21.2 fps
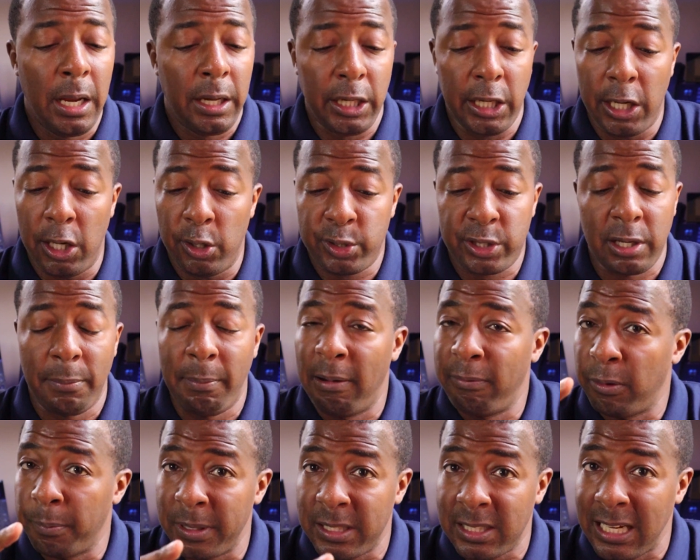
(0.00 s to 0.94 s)
You know, some
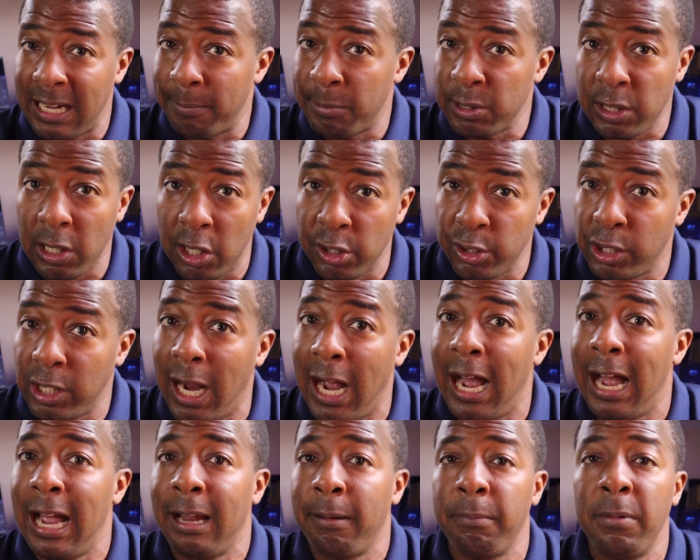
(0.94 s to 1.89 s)
of them it's Amazon
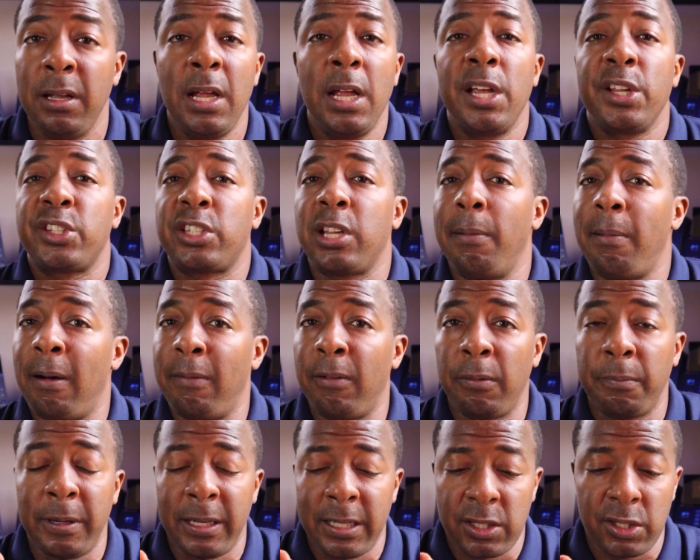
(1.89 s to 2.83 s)
Chime, some
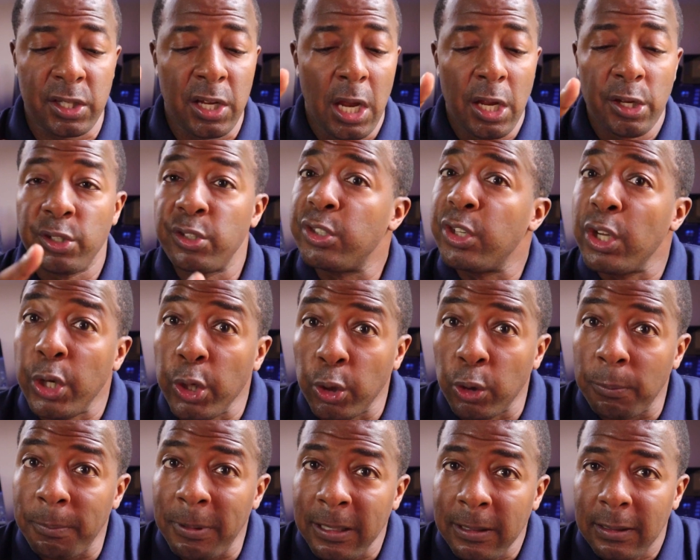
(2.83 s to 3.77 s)
of them it's
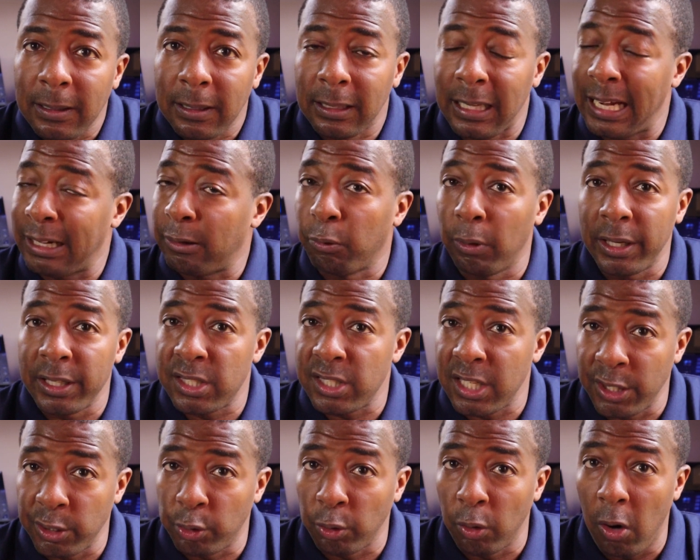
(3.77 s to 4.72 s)
Zoom, like Ring
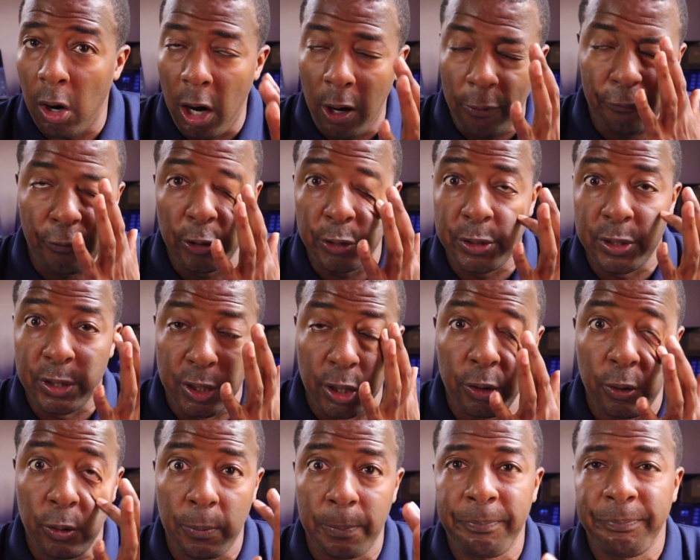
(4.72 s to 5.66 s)
Central offers
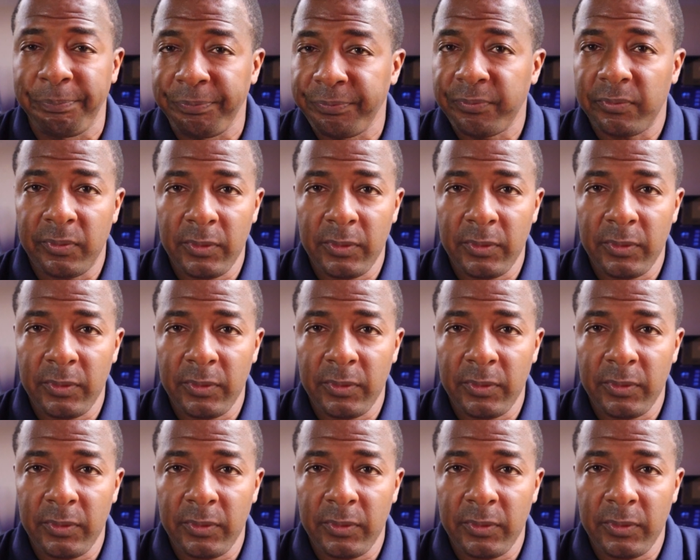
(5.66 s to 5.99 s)
Zoom